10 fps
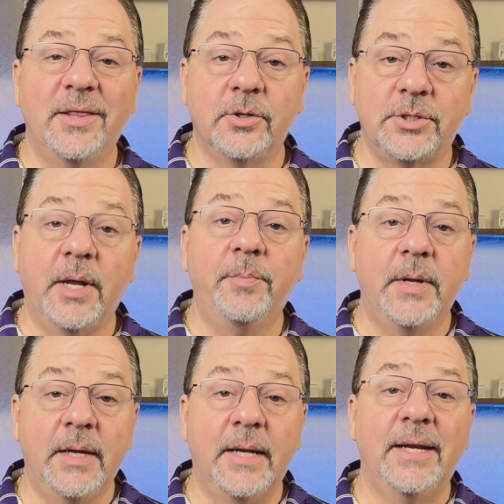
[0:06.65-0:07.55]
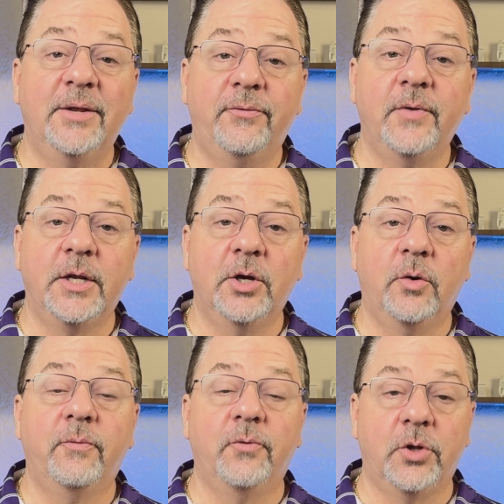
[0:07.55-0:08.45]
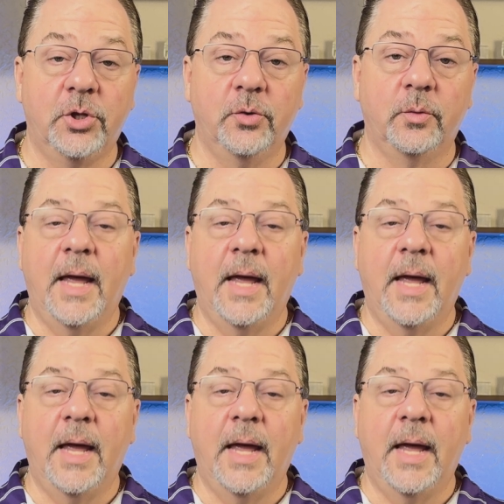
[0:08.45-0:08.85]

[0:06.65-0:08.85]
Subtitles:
there's something in this video for you.